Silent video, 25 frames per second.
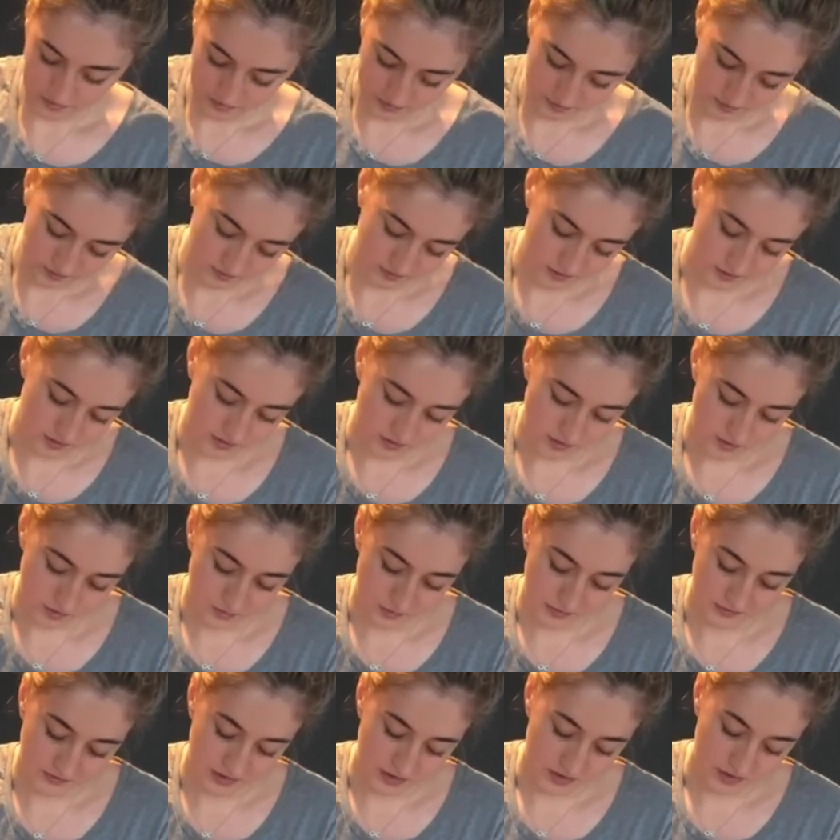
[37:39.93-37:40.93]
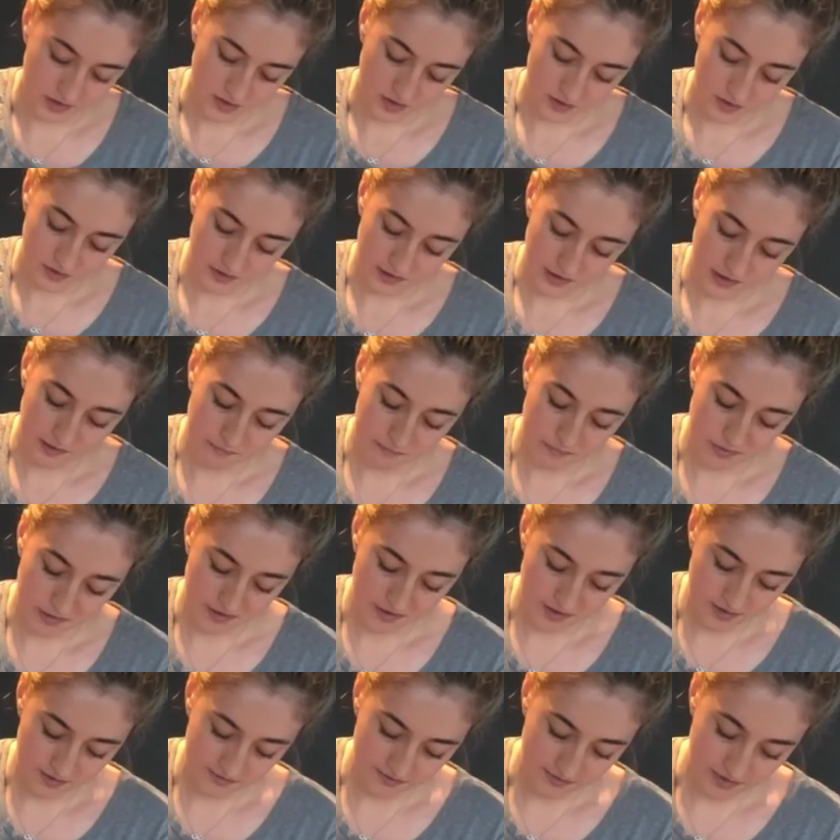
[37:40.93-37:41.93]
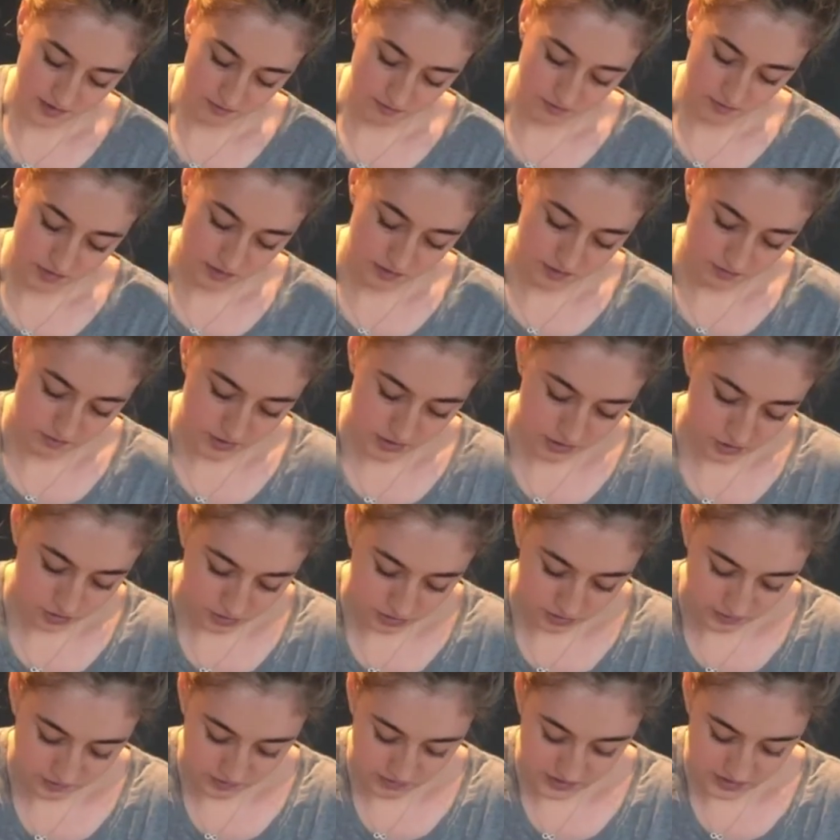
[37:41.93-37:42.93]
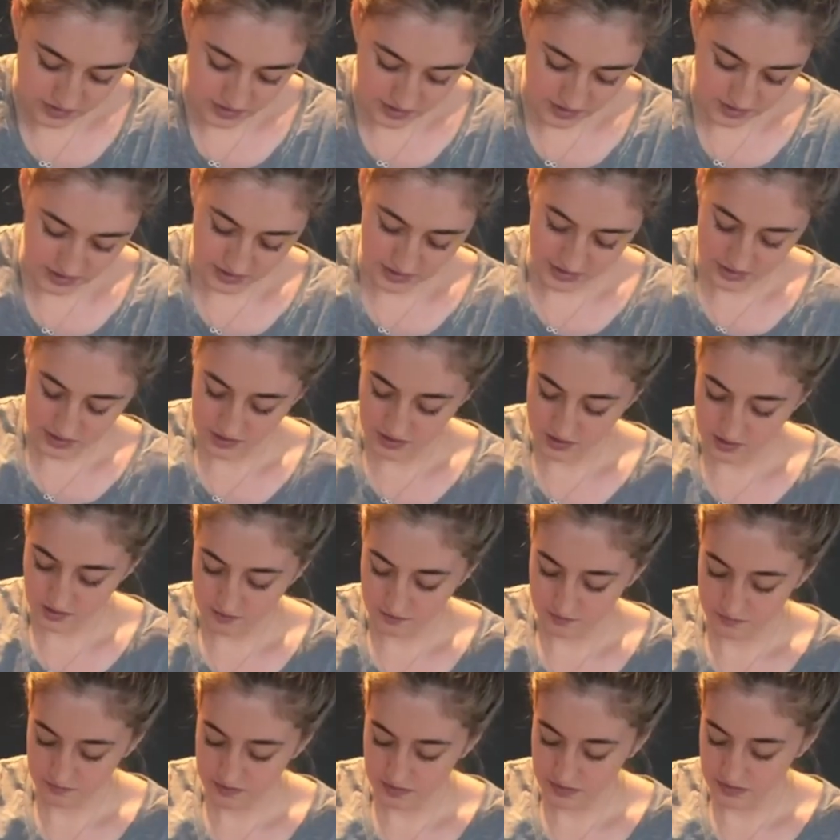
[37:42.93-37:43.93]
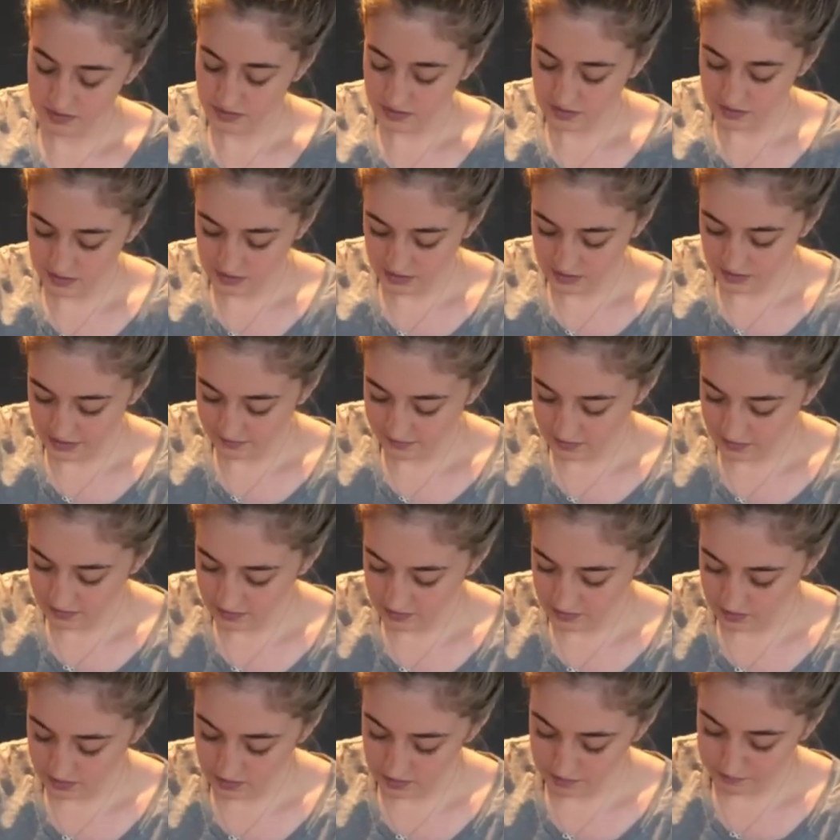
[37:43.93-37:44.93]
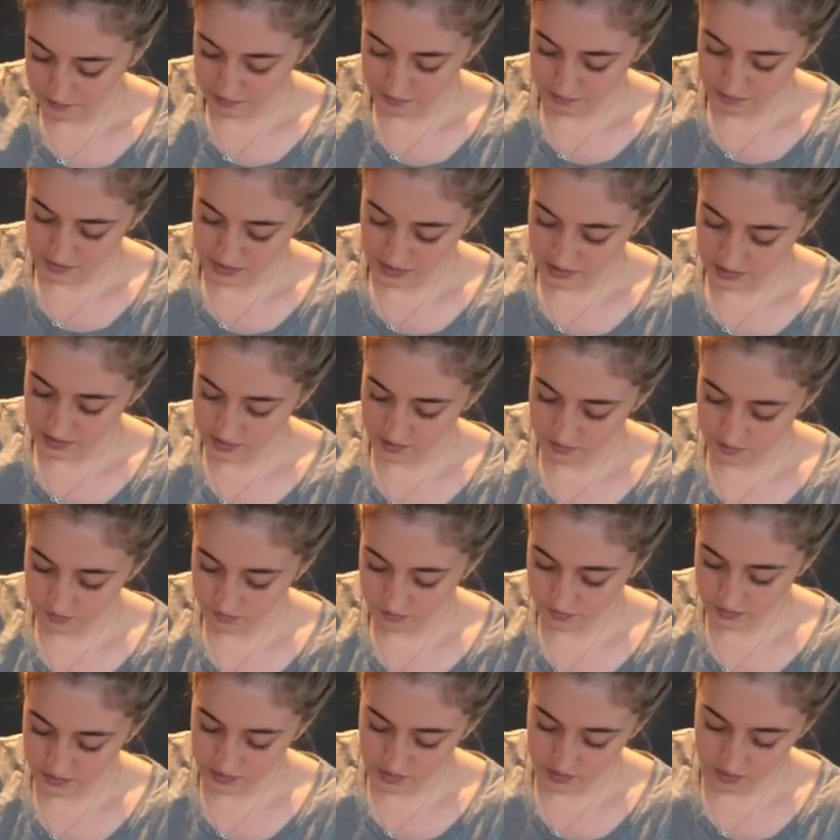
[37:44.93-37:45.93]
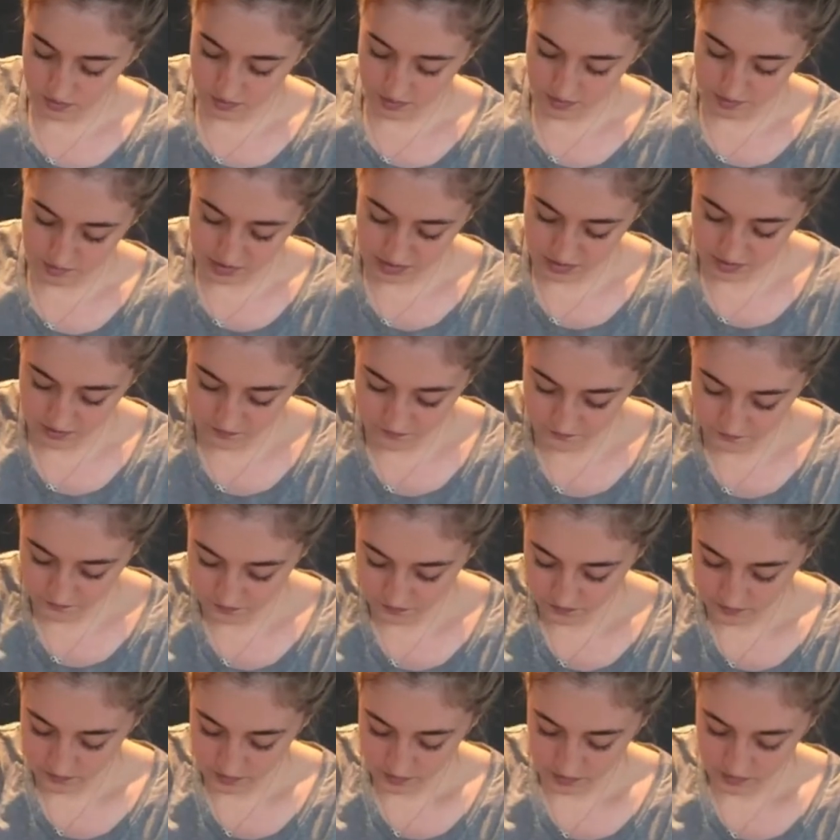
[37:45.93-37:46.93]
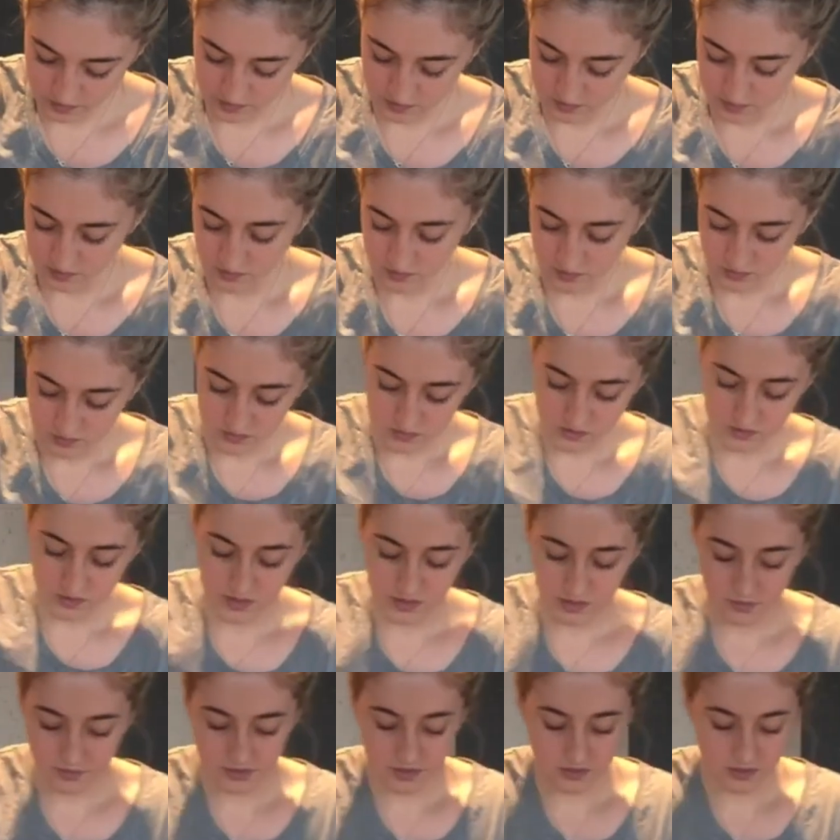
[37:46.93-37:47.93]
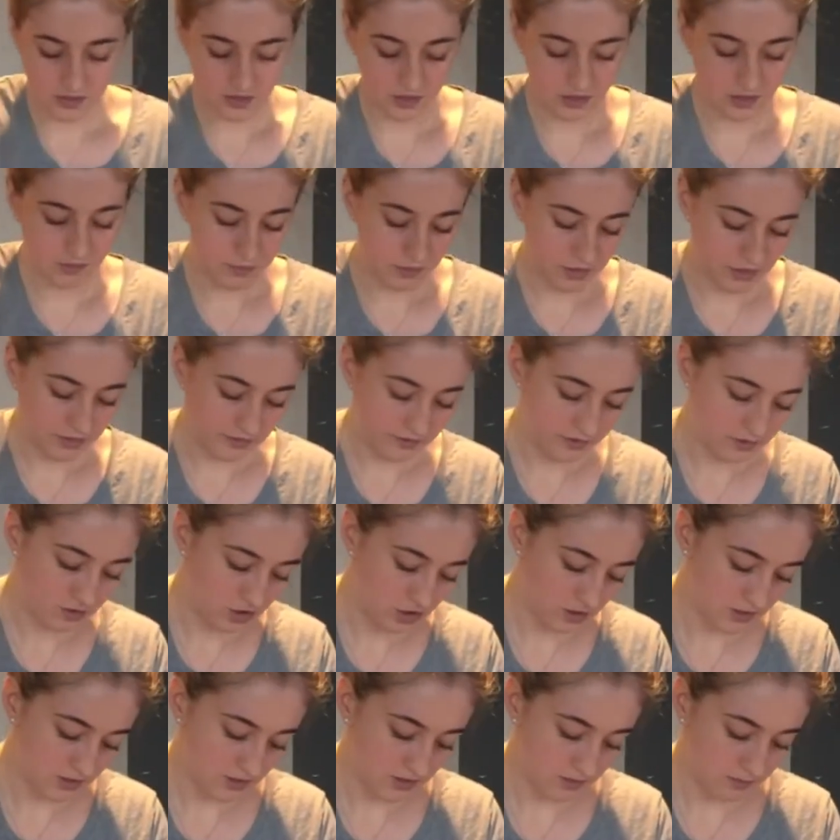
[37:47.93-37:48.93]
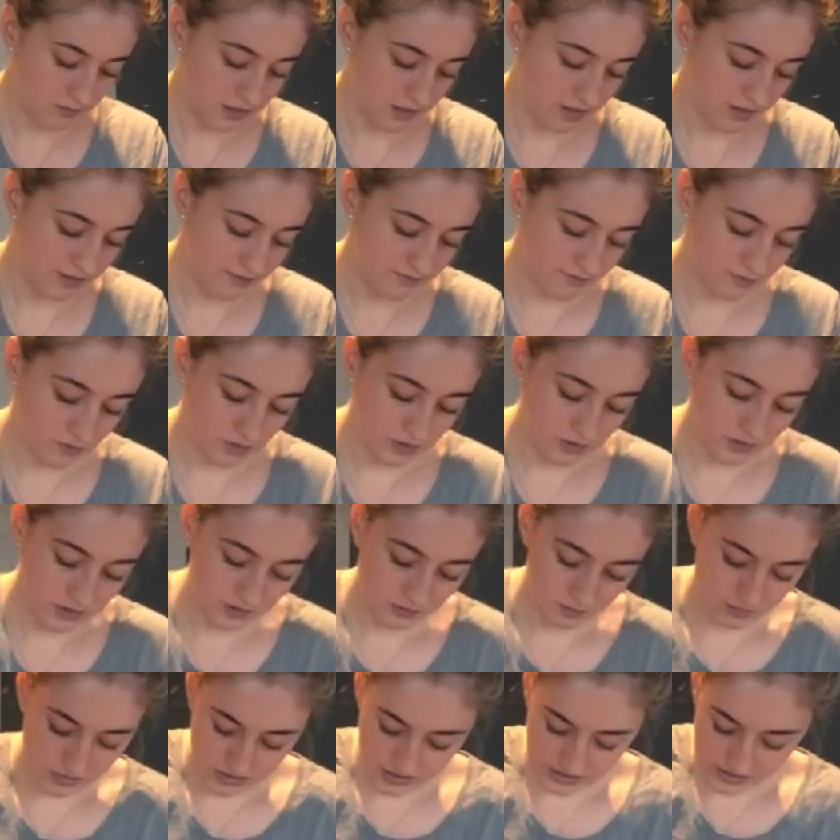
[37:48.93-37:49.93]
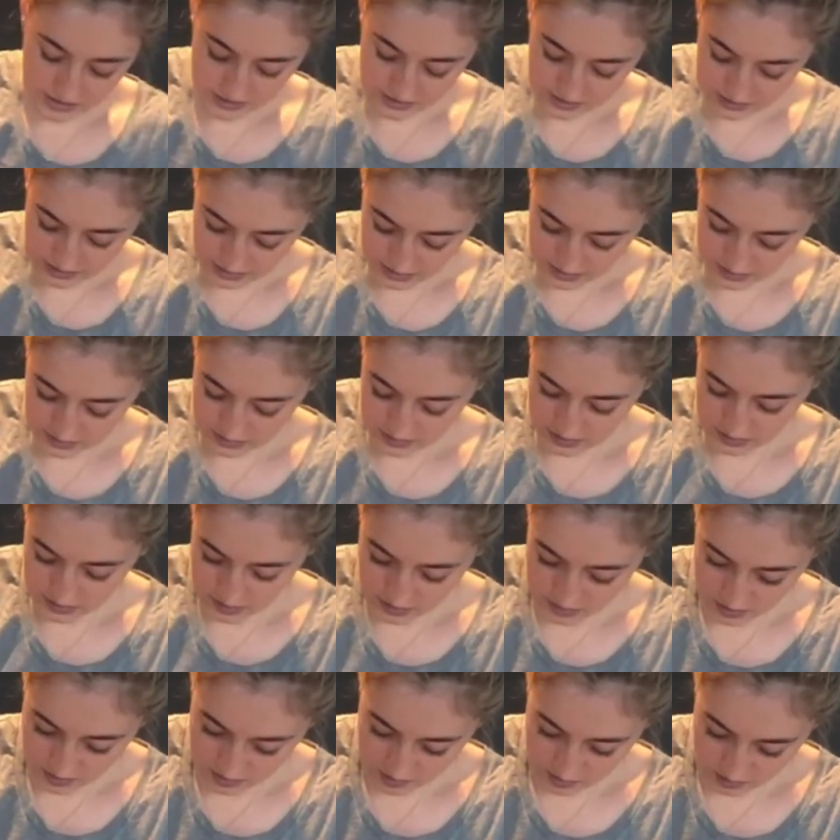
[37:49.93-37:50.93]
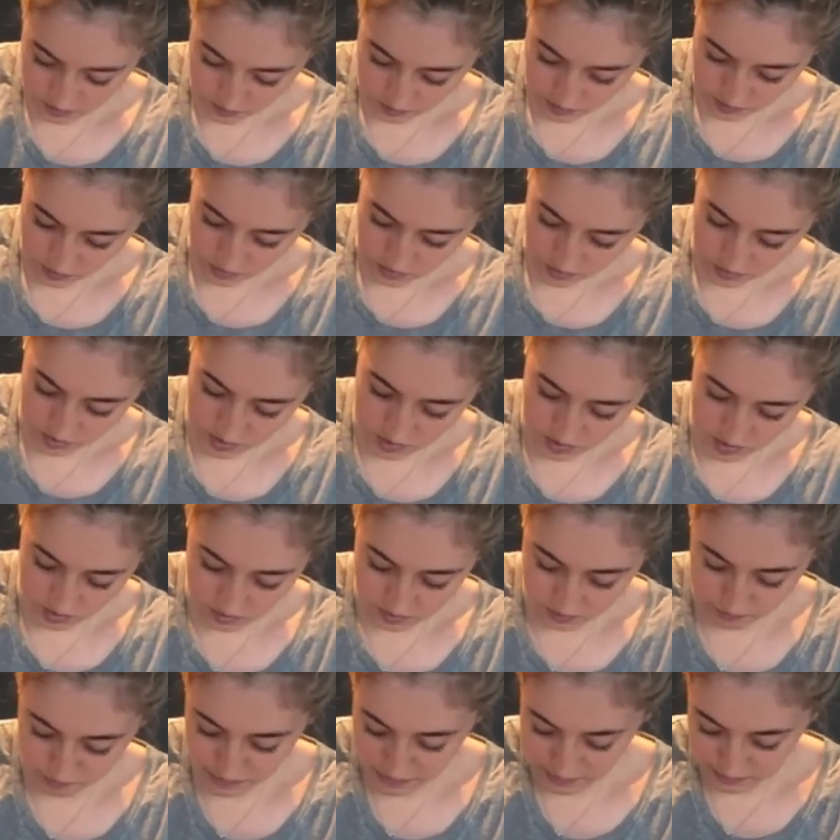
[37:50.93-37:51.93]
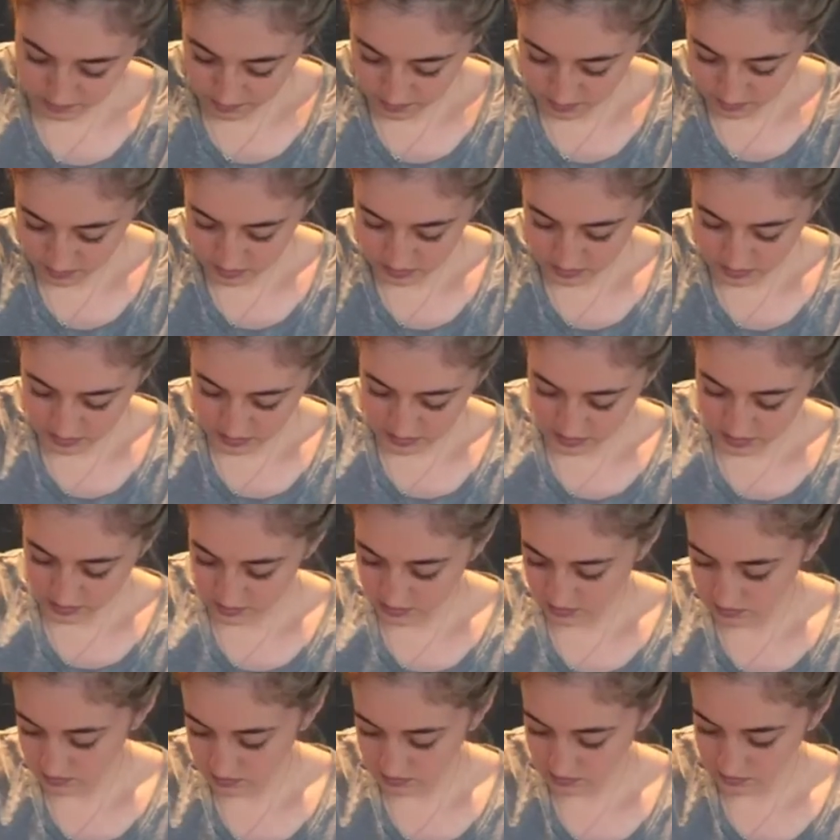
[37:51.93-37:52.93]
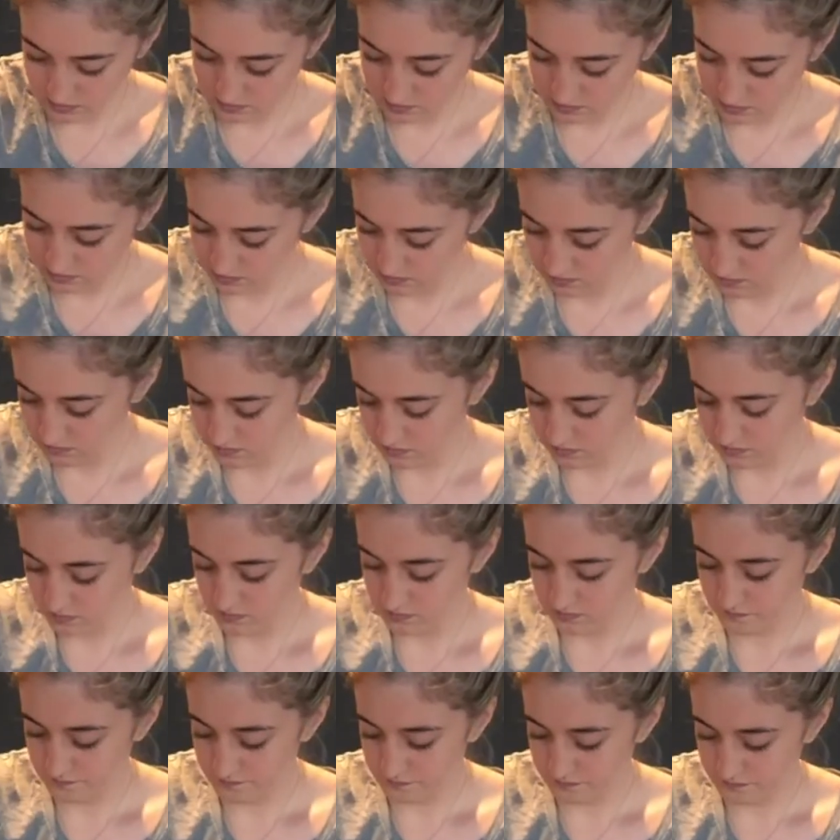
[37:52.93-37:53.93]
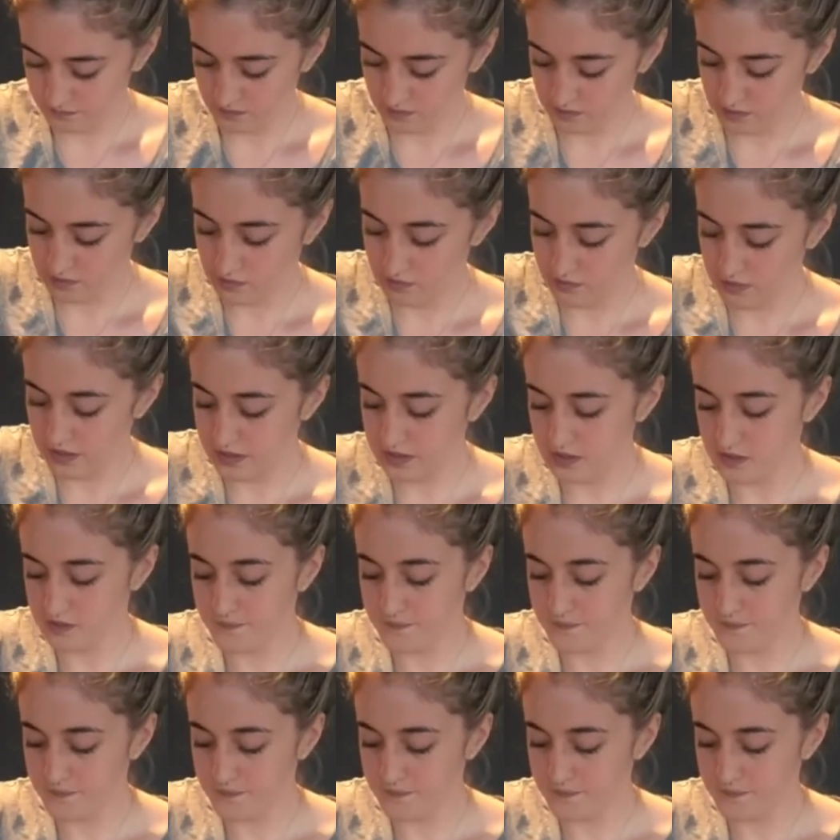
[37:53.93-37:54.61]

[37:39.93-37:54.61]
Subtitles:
So we've got all that butter from the mushrooms, thickening everything up and making it really creamy. So now we're gonna need Paul in just a minute for some taste testing, and then we will salt and pepper to taste. You ready?